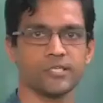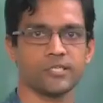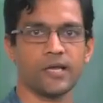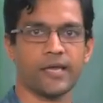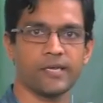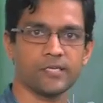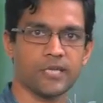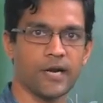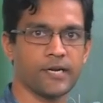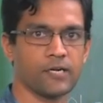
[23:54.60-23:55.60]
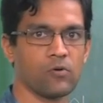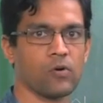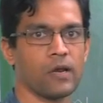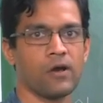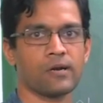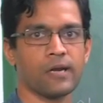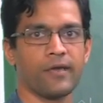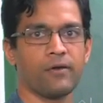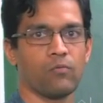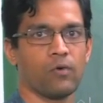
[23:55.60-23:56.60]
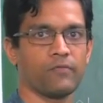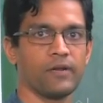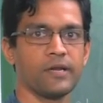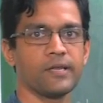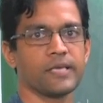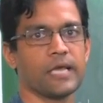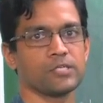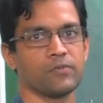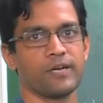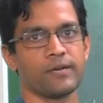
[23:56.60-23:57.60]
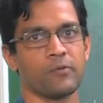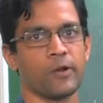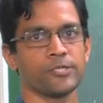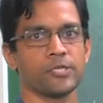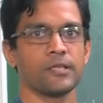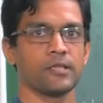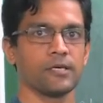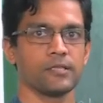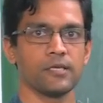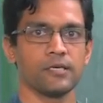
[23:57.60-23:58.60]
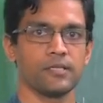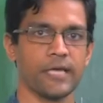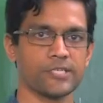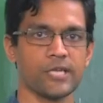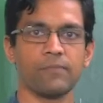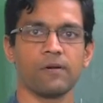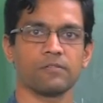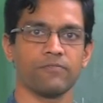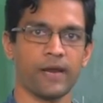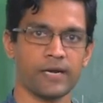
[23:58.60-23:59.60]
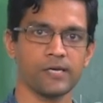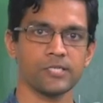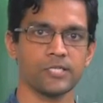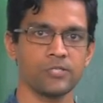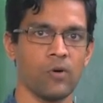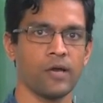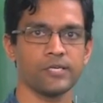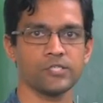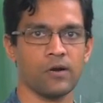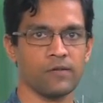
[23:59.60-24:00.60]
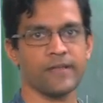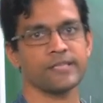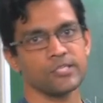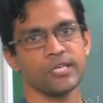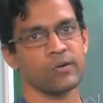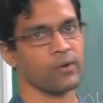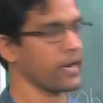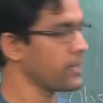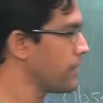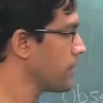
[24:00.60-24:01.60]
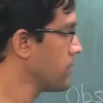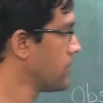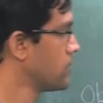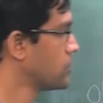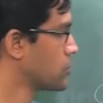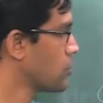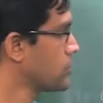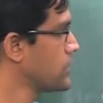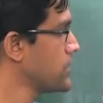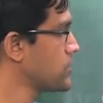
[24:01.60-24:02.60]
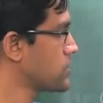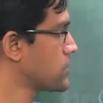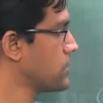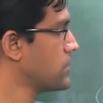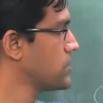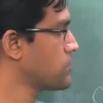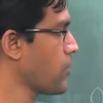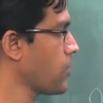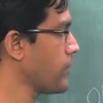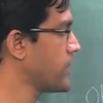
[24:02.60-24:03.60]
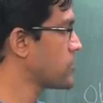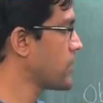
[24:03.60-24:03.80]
is again starting to look a lot like what we did in the case of interpolation in the example with vectors and so on. It's sort of like the 0 1 idea. So these polynomials